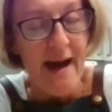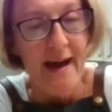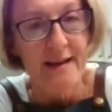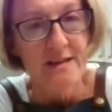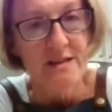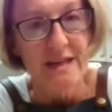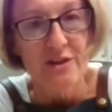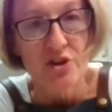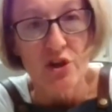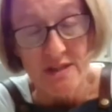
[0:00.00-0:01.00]
And
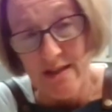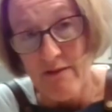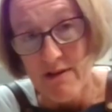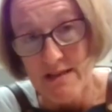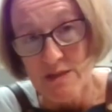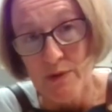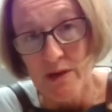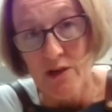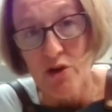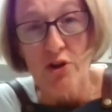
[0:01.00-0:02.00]
in using that recipe,
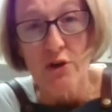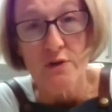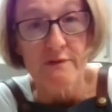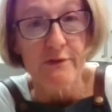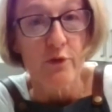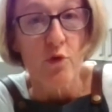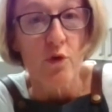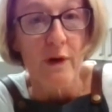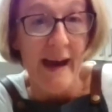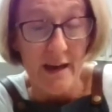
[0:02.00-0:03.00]
you use
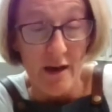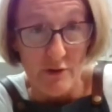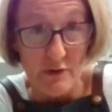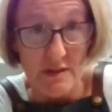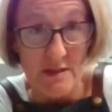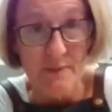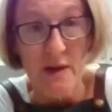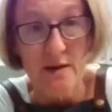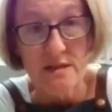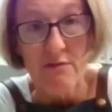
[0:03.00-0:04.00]
4 egg yolks.
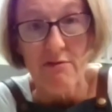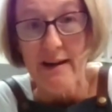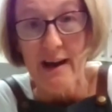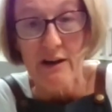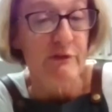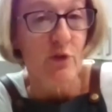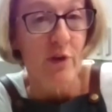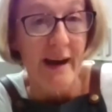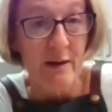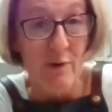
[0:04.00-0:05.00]
So I had
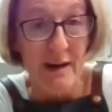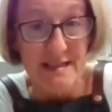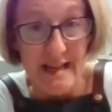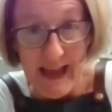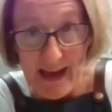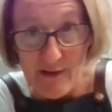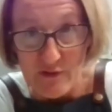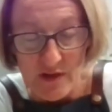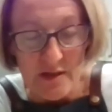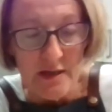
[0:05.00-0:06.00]
4 egg whites
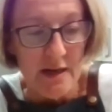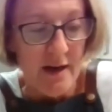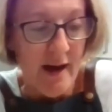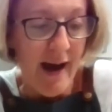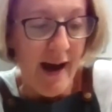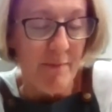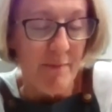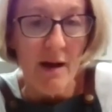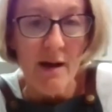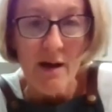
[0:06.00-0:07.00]
left.
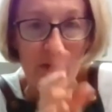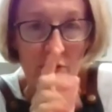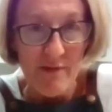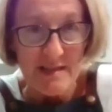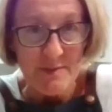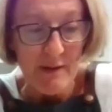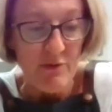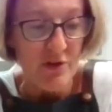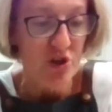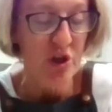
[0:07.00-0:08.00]
The recipe I'm
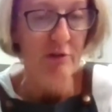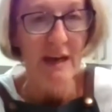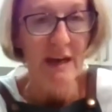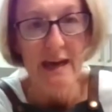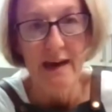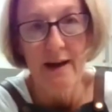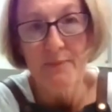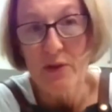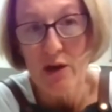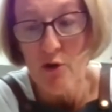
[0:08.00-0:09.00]
going to show you
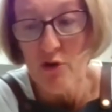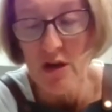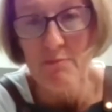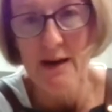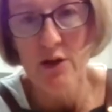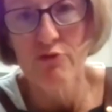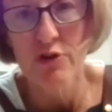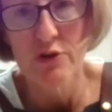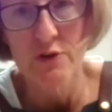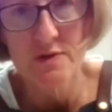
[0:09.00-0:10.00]
here, coconut
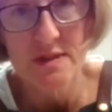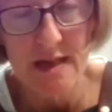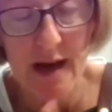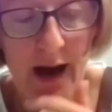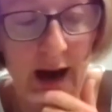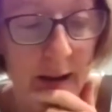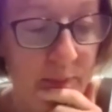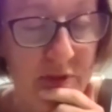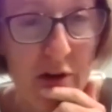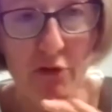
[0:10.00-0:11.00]
macaroons.
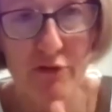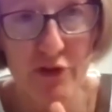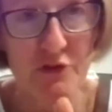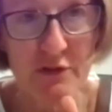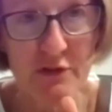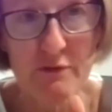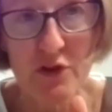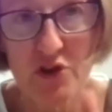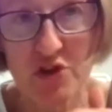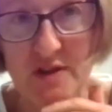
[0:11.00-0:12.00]
There are a few different
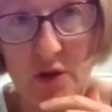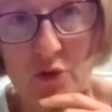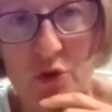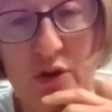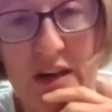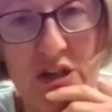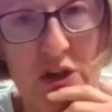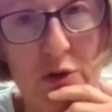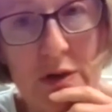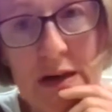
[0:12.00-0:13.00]
versions on Cookie
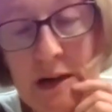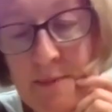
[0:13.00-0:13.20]
Do,